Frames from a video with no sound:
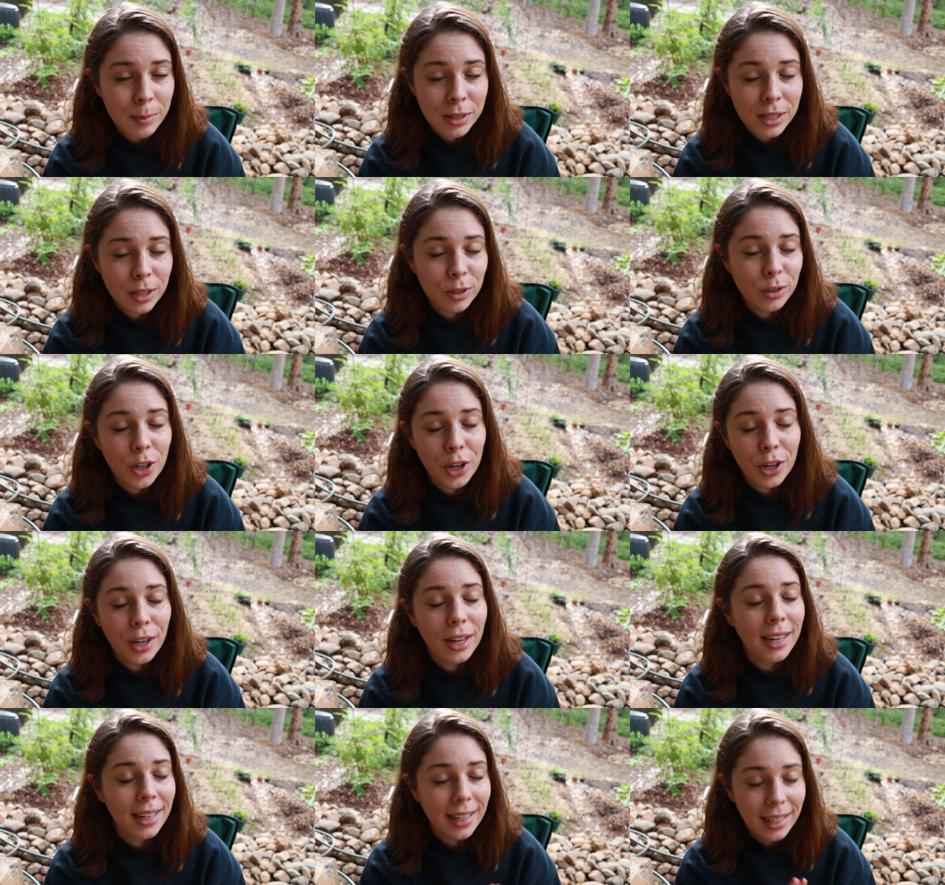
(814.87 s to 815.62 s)
I'm still
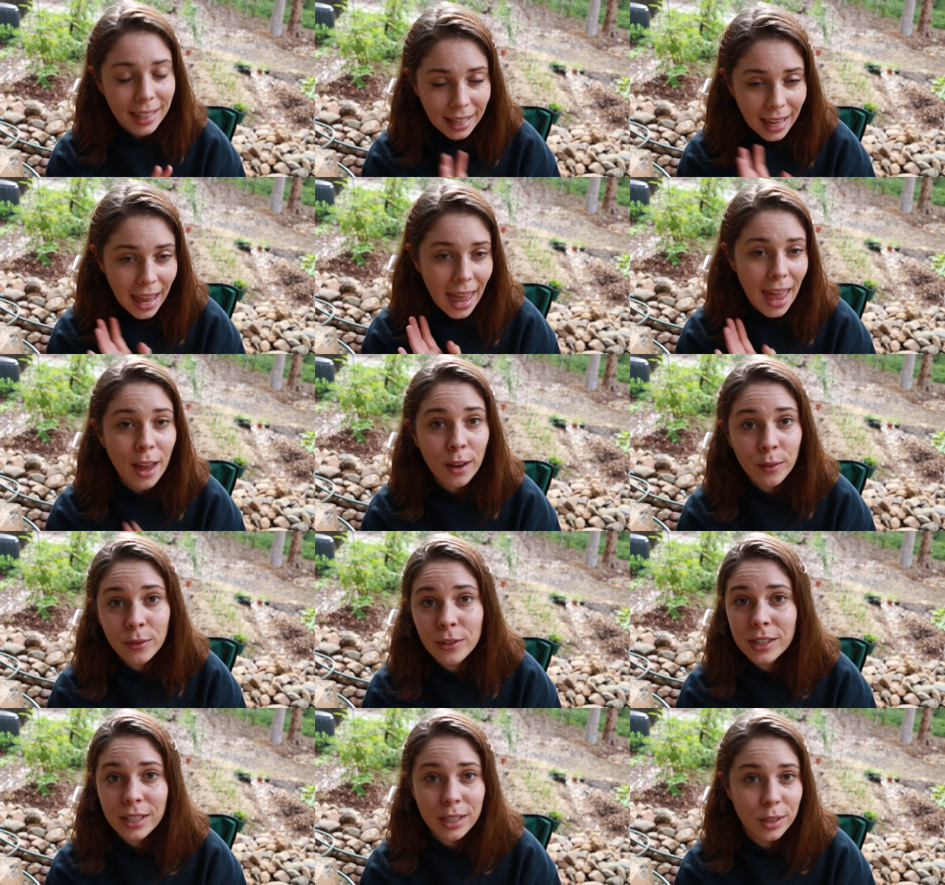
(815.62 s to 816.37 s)
learning
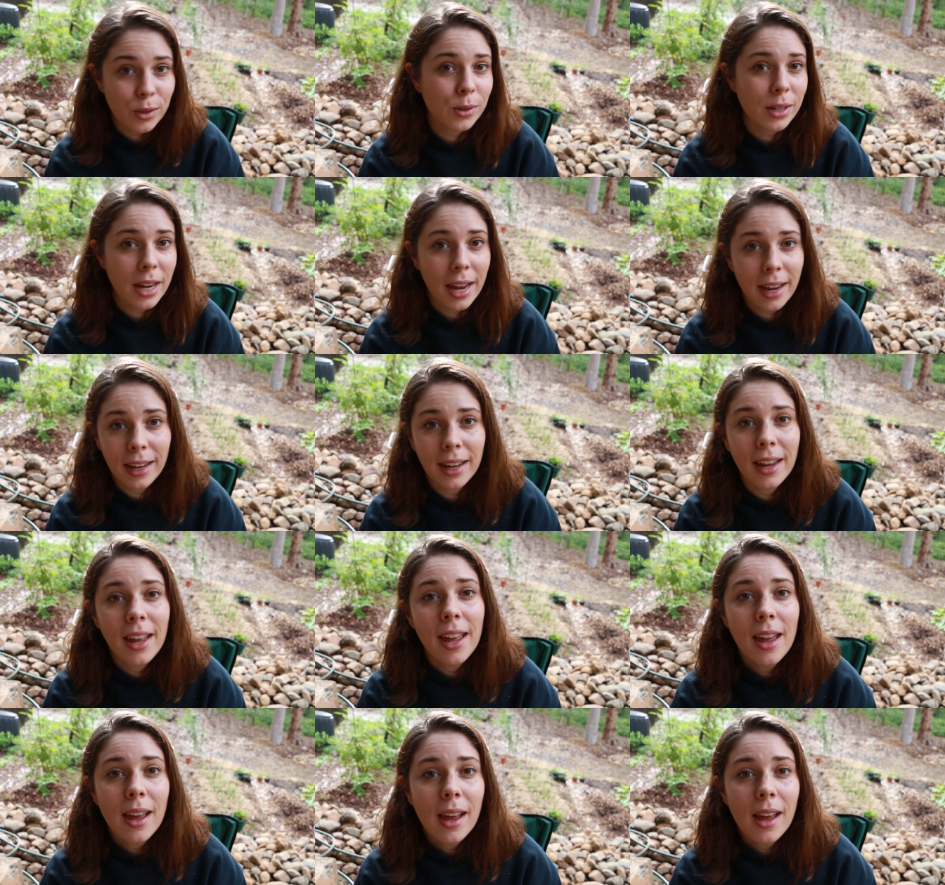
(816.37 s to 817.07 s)
every single day